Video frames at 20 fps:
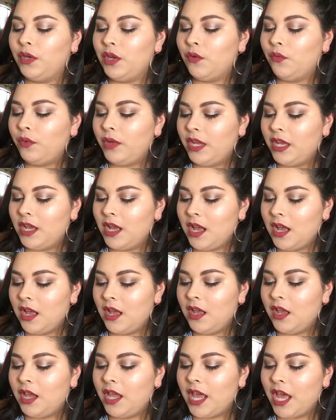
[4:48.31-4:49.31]

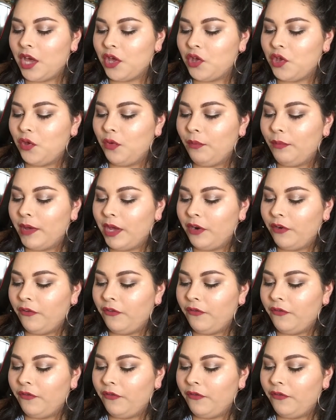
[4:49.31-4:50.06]
Rica cashew butter